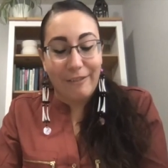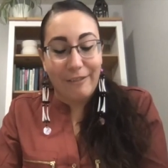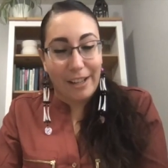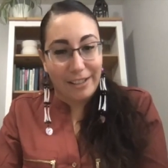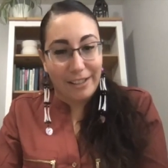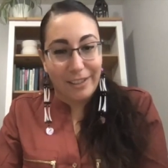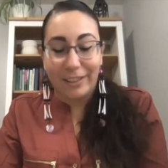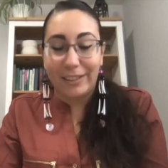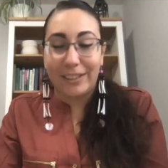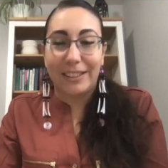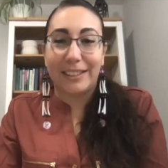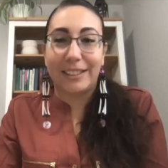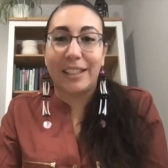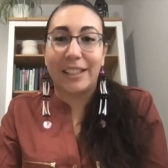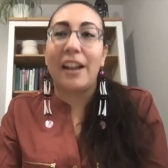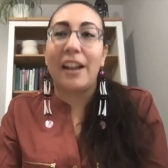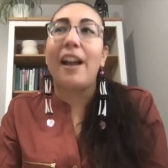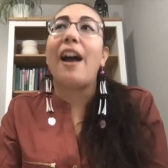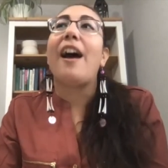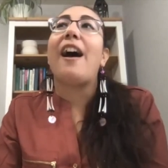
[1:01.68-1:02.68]
vessels.
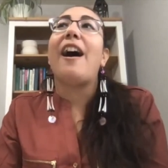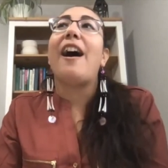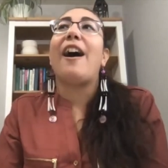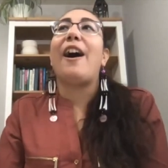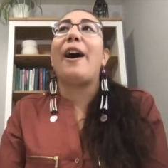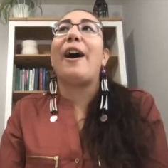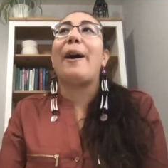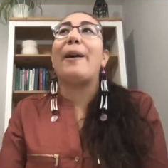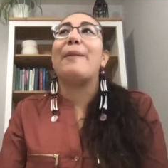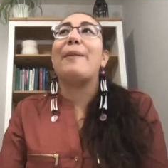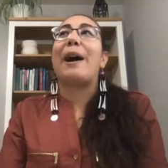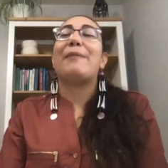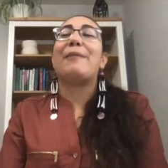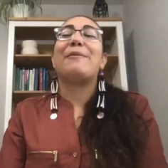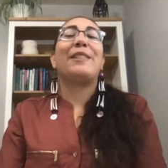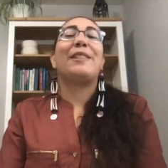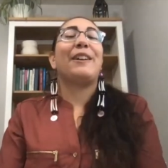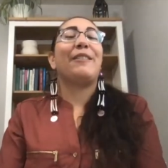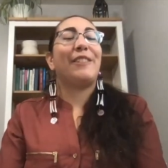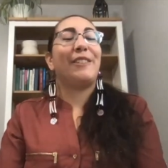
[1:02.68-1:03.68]
Um, I
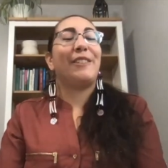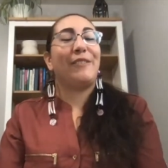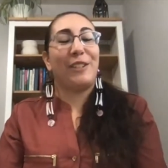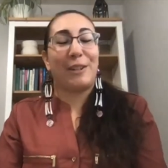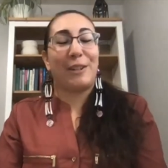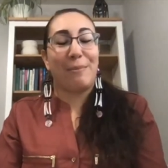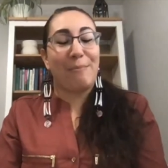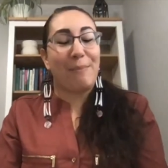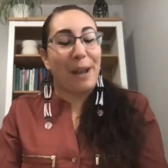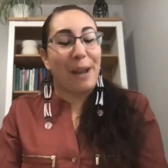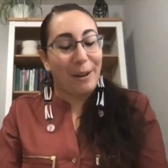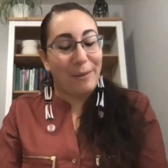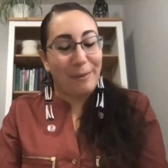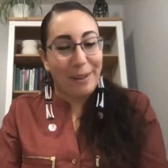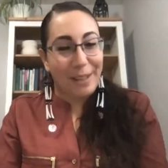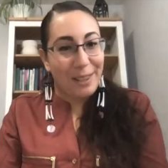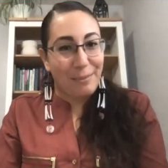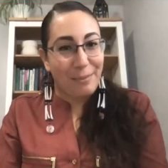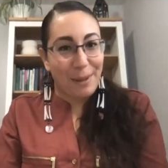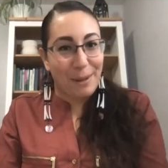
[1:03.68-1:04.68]
would love it if you could bear
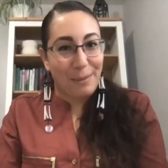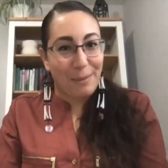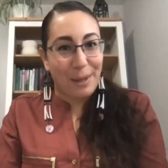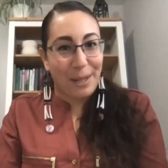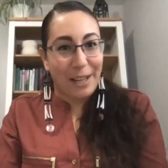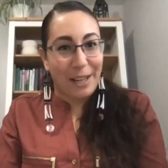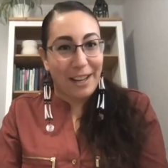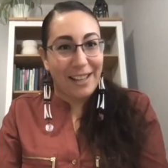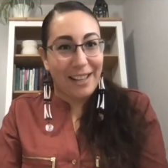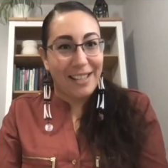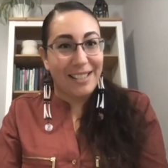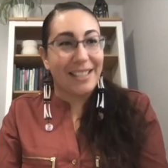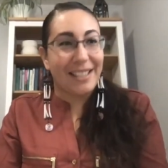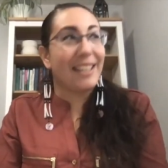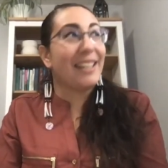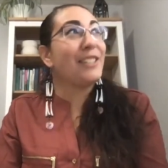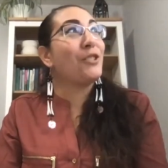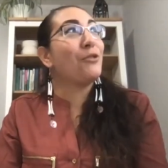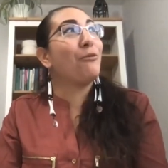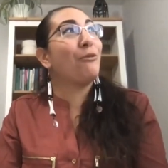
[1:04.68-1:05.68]
with me because
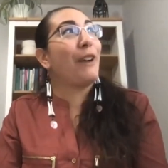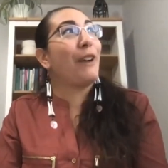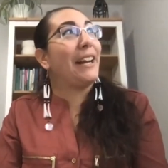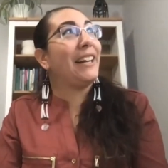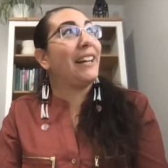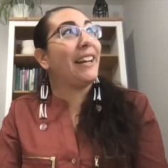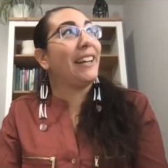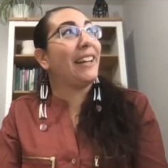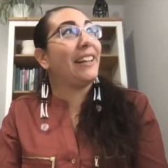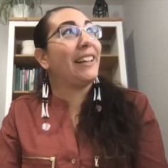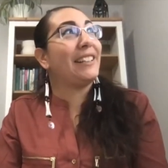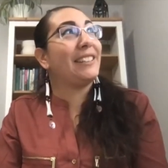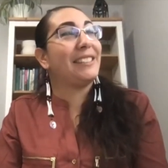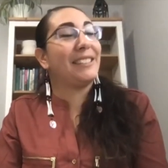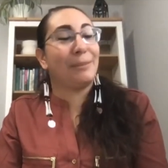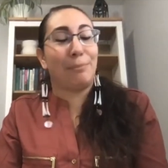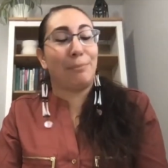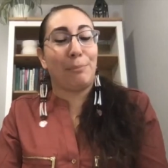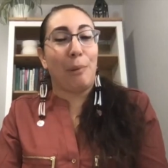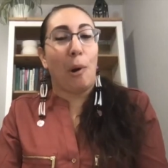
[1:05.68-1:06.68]
it's raining,
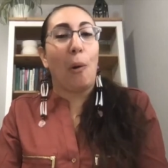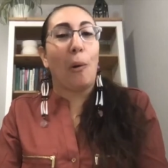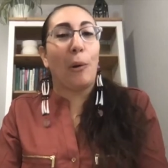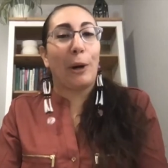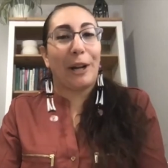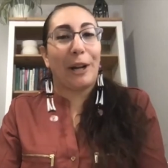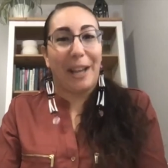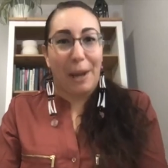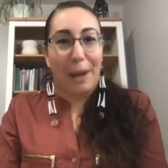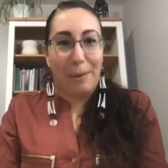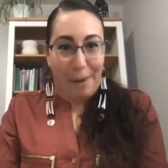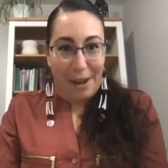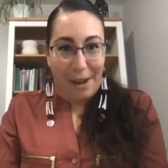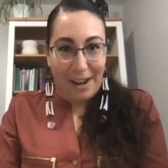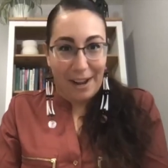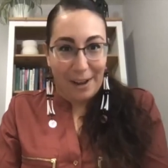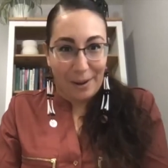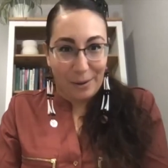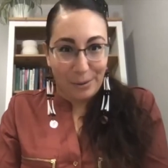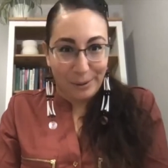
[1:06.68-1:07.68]
it's pouring at my
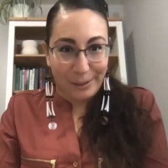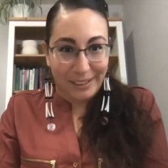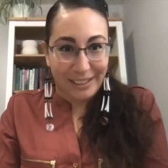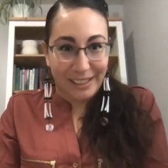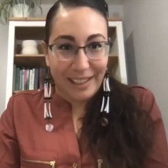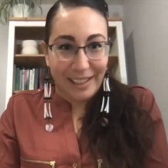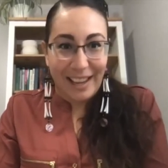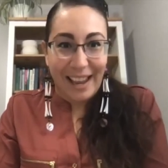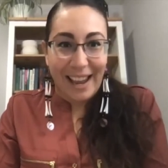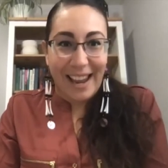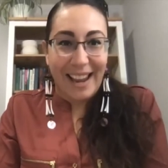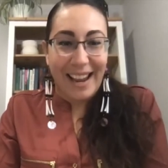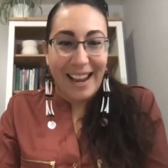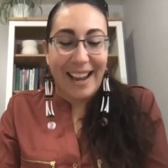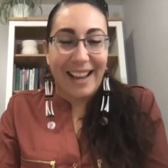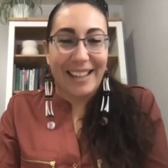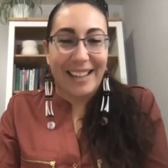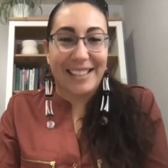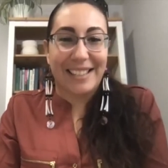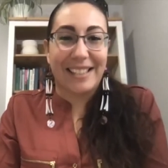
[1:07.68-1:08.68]
house.
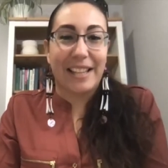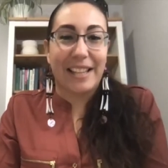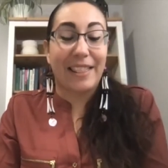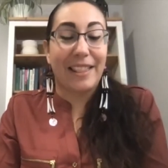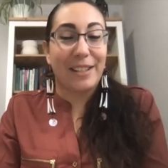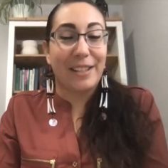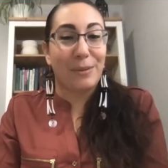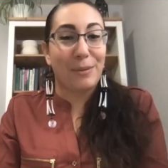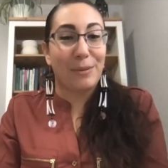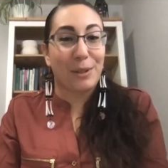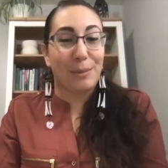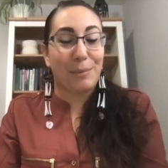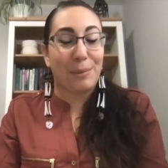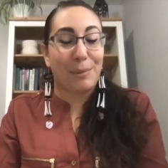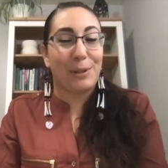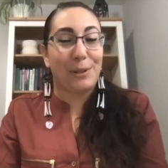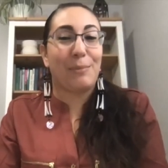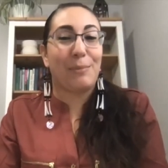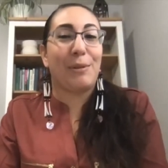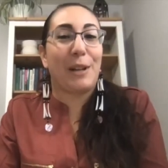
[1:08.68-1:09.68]
And this was
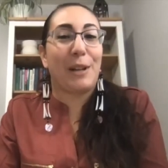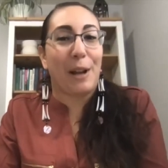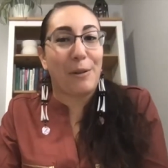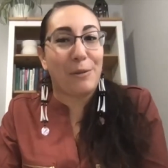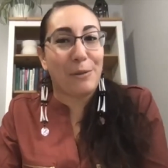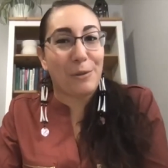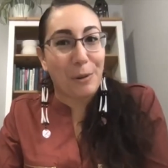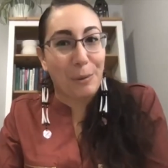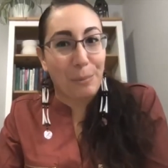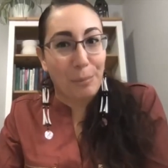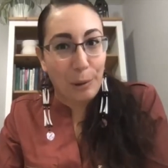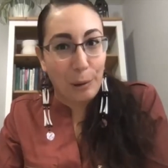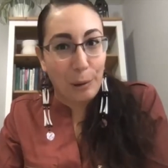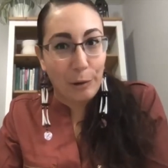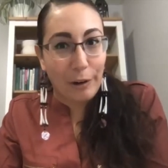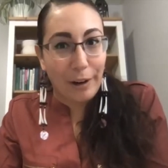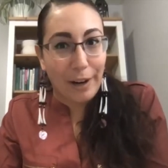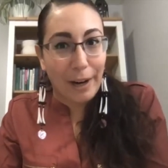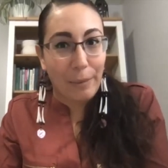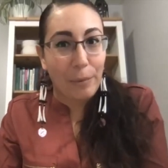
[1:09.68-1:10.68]
supposed to be an outdoor
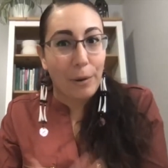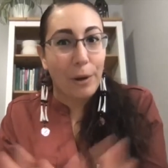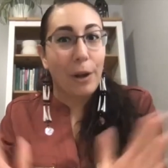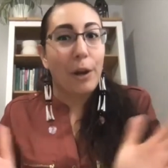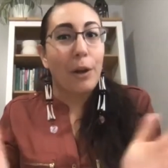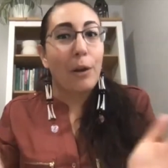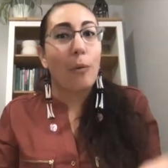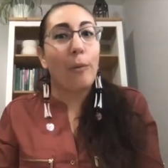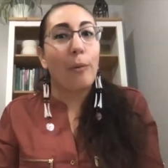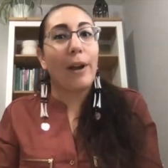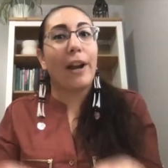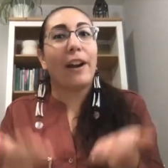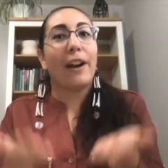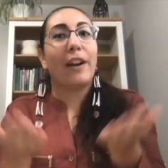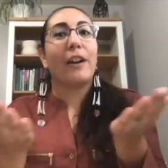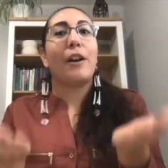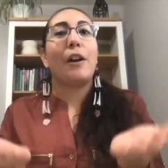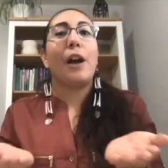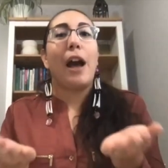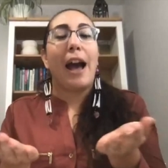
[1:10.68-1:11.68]
program
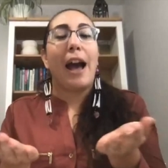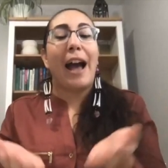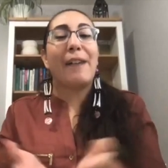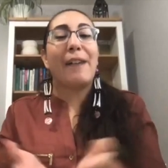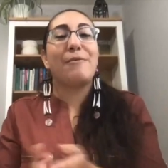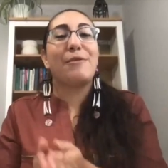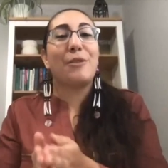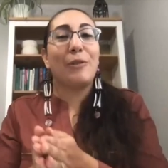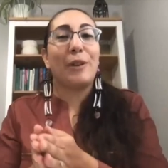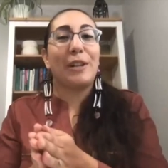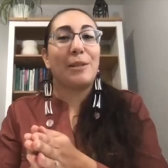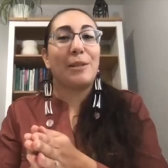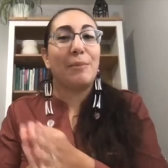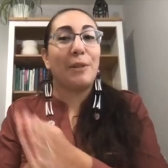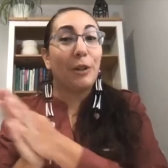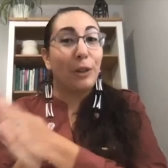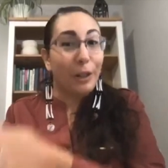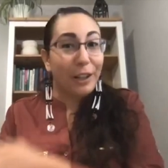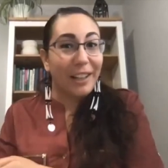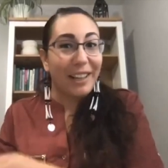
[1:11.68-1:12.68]
where I was going to be
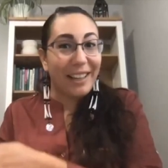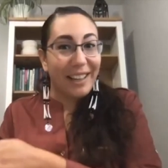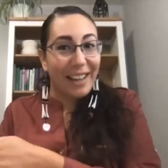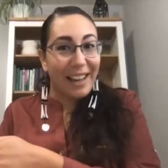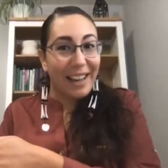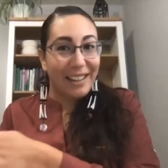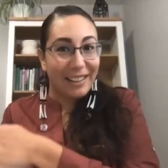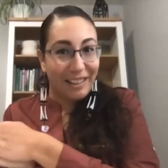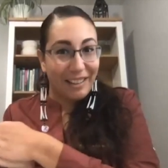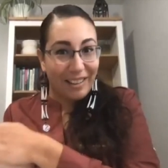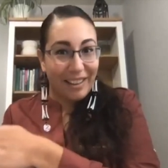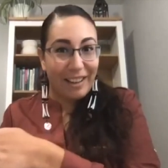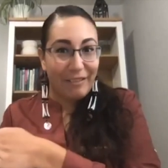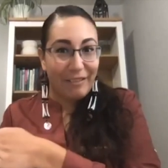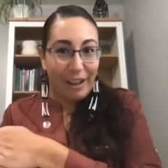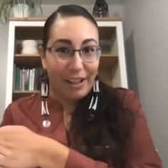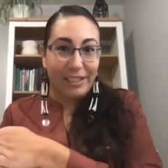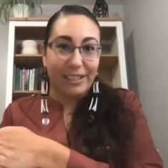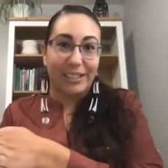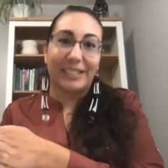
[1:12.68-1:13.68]
cooking in clay
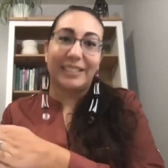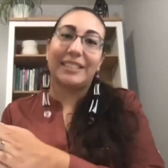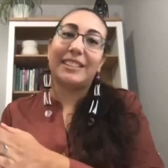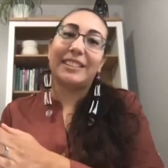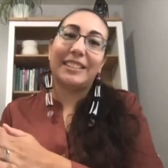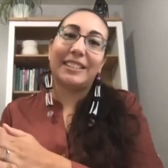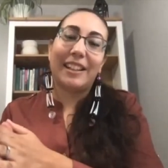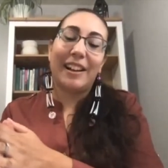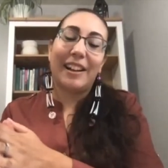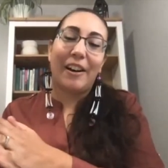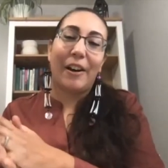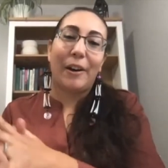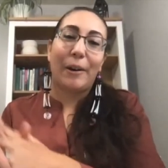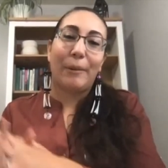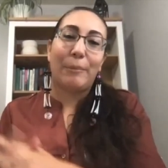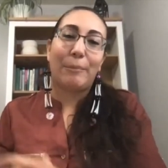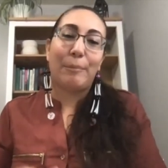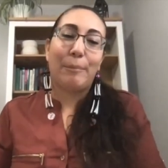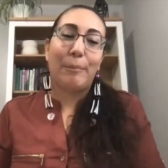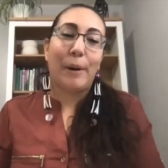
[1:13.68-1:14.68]
vessels,
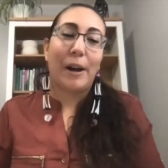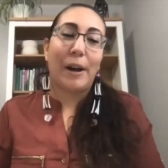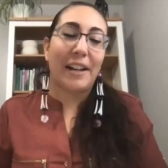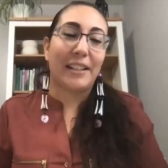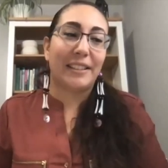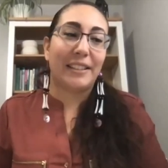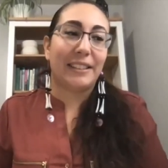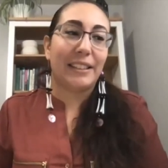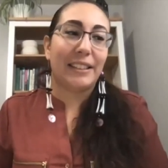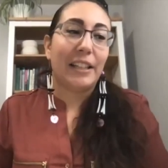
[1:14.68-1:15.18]
um, but